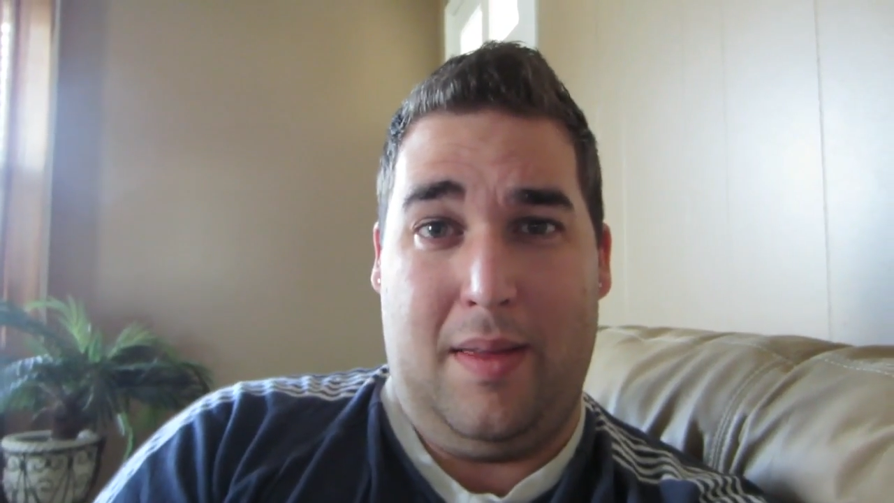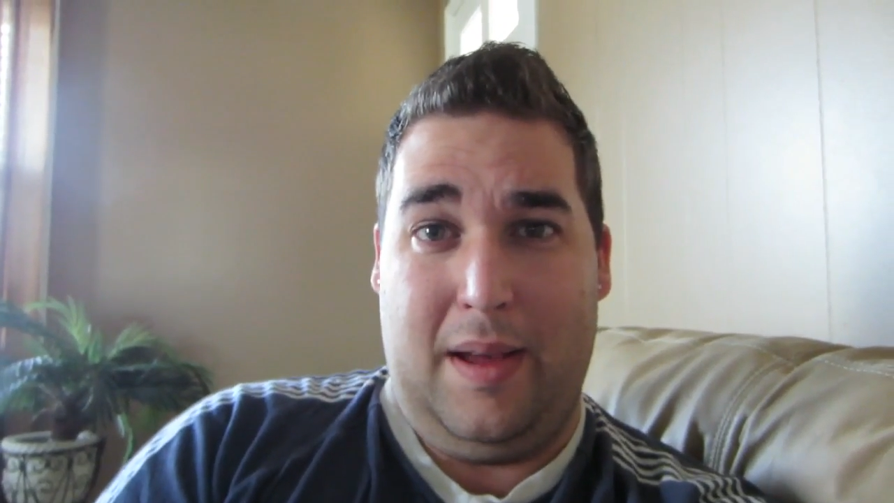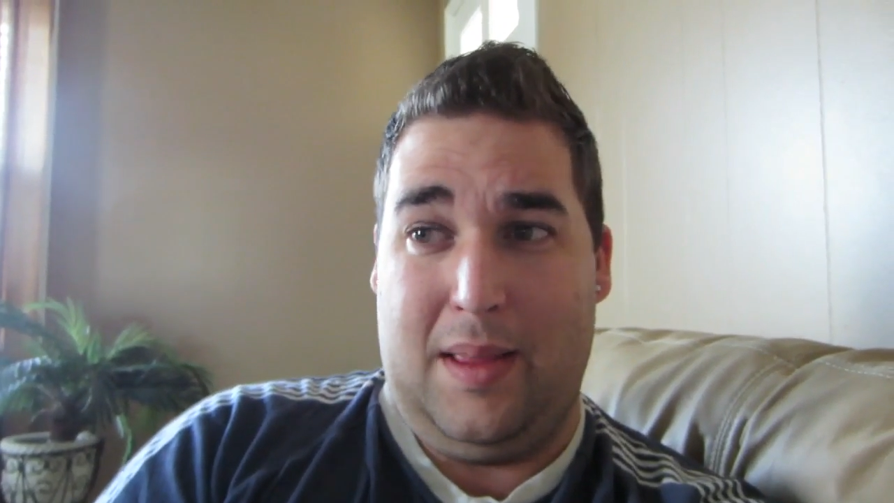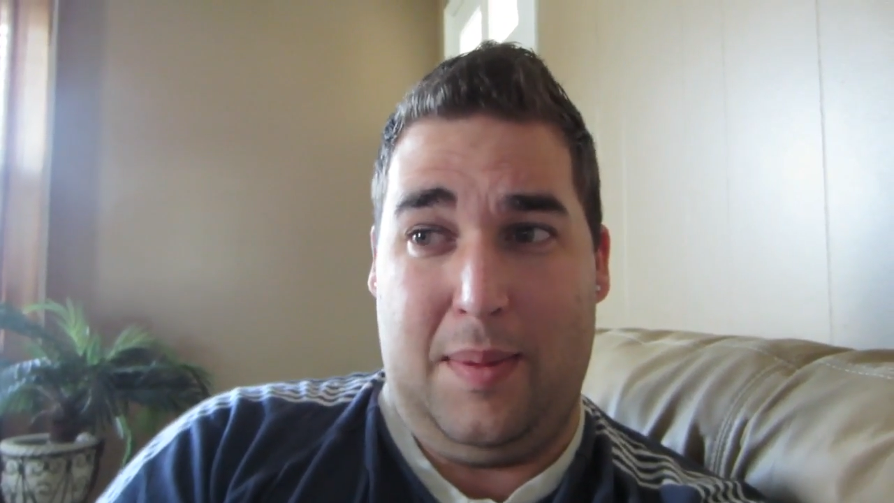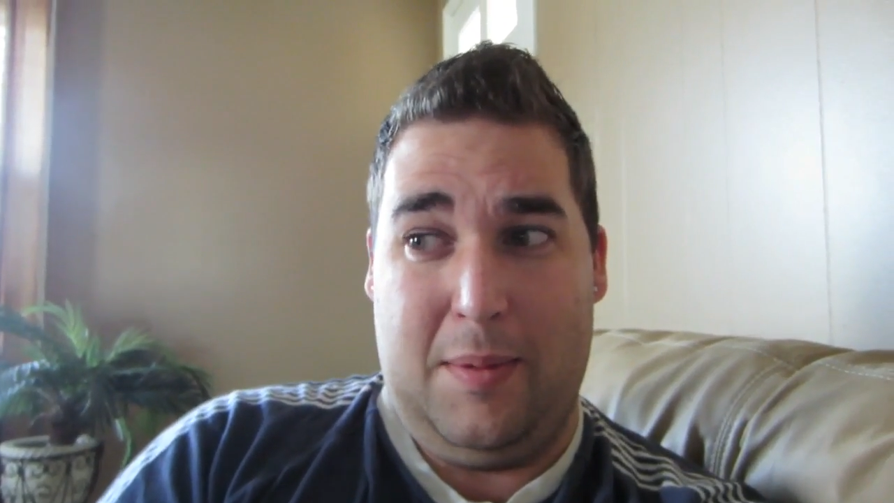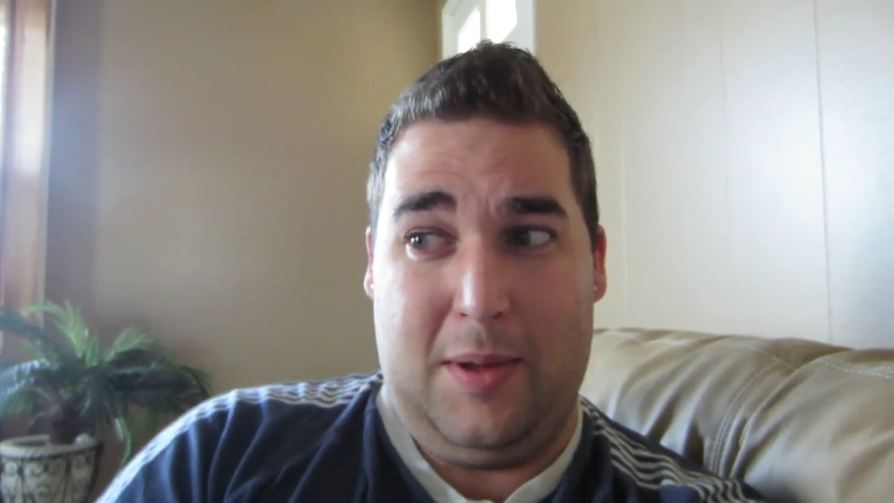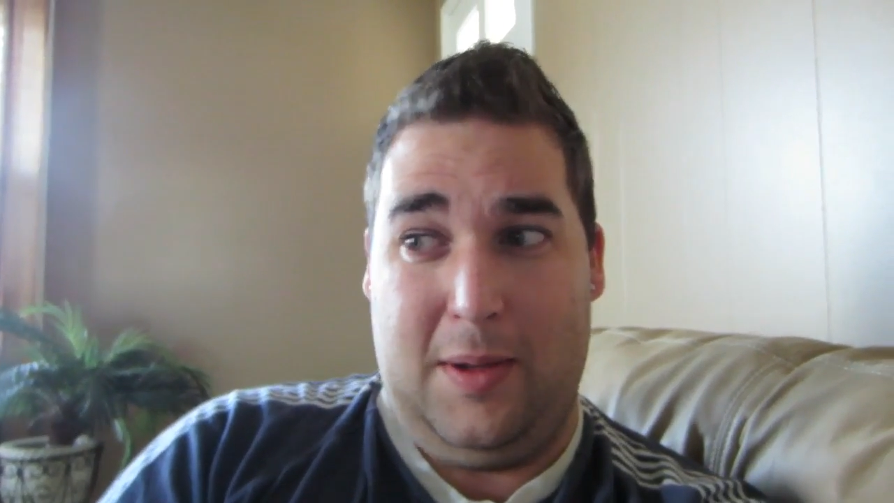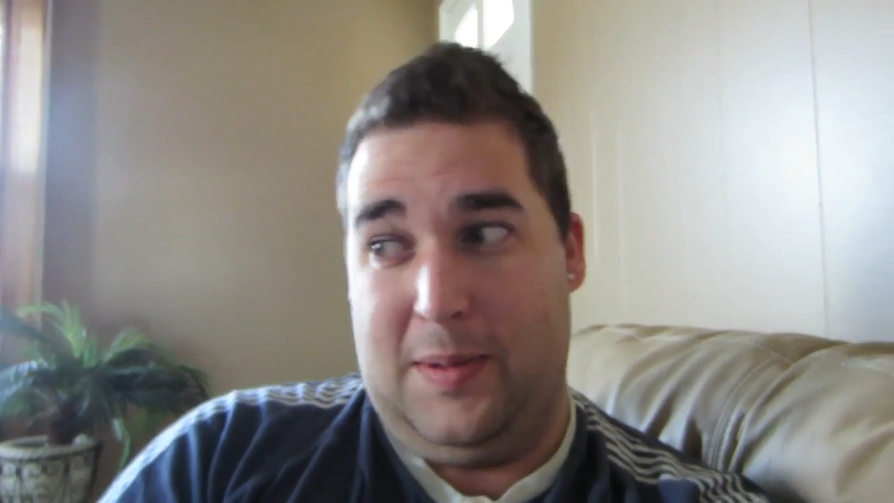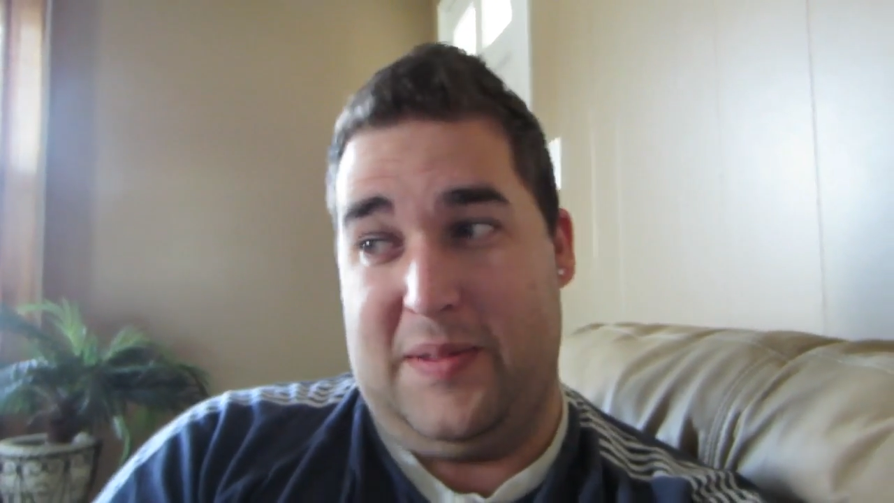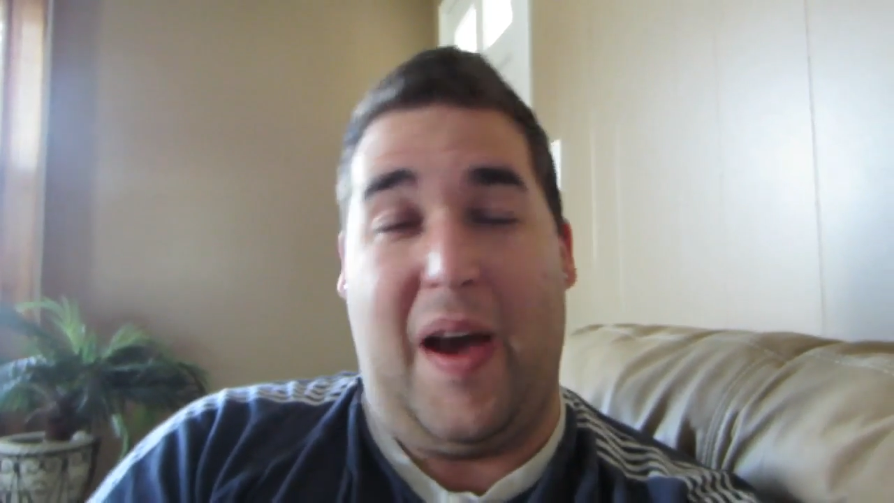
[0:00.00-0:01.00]
like the people that
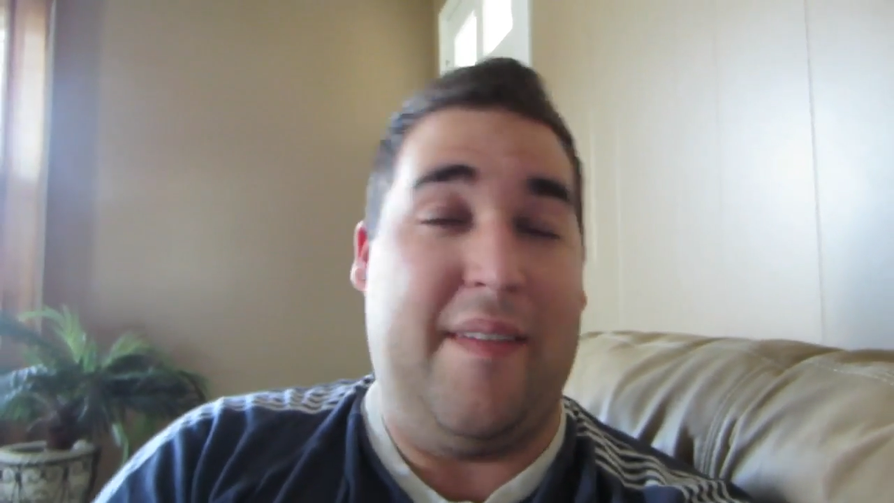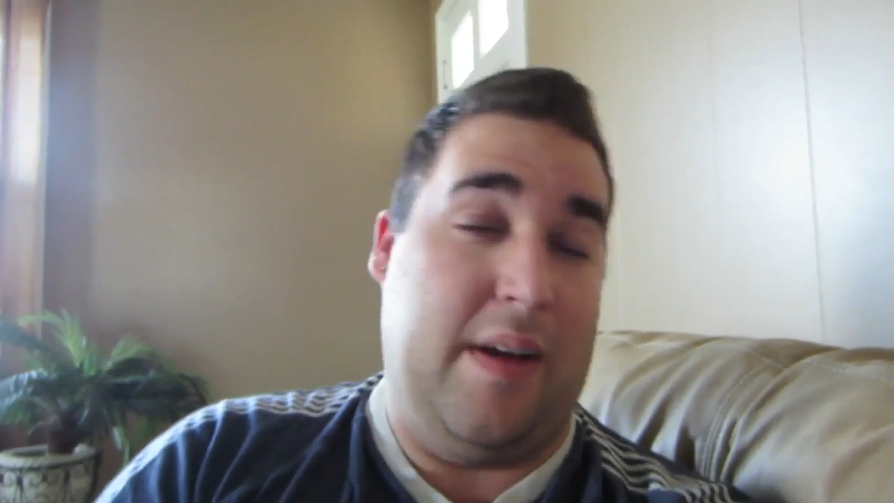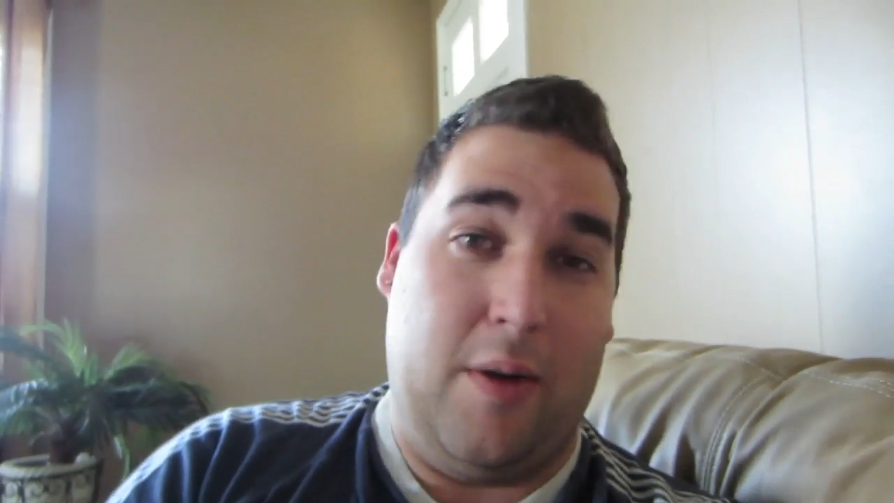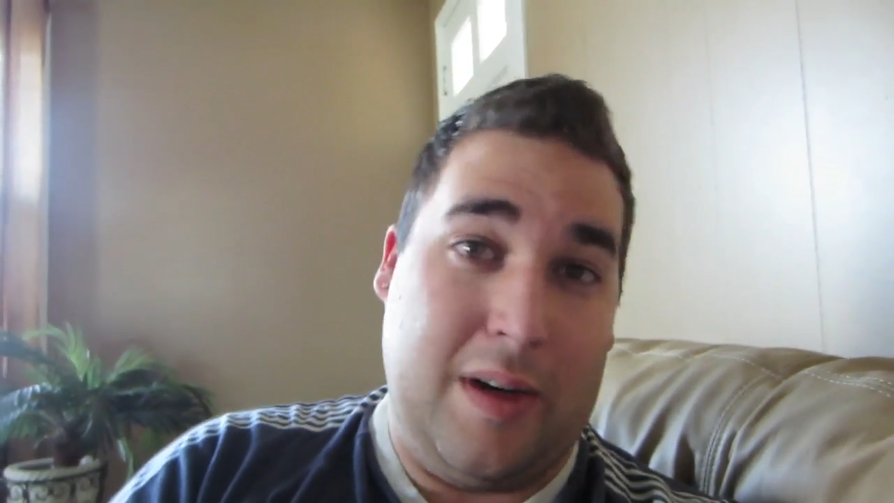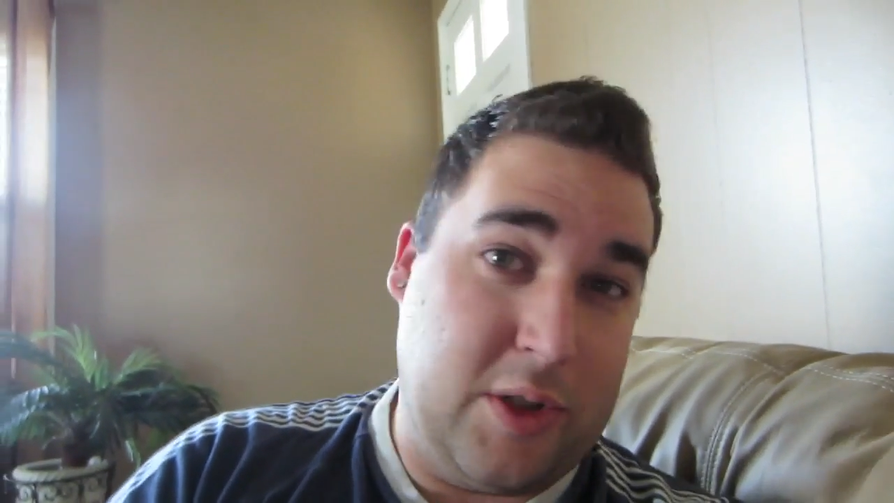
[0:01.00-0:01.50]
use five hour